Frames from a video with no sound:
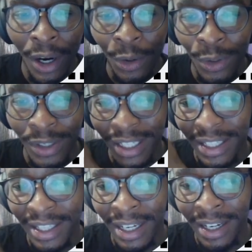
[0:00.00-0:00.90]
and also
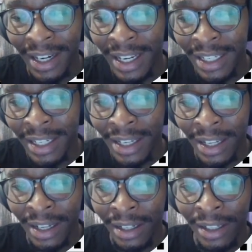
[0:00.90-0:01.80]
just
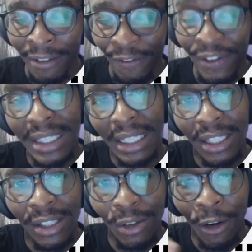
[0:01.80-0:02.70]
the
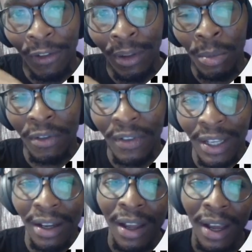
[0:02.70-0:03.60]
physics of the
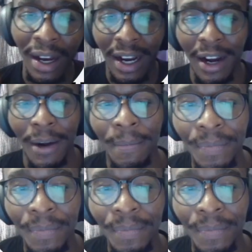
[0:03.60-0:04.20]
moving car.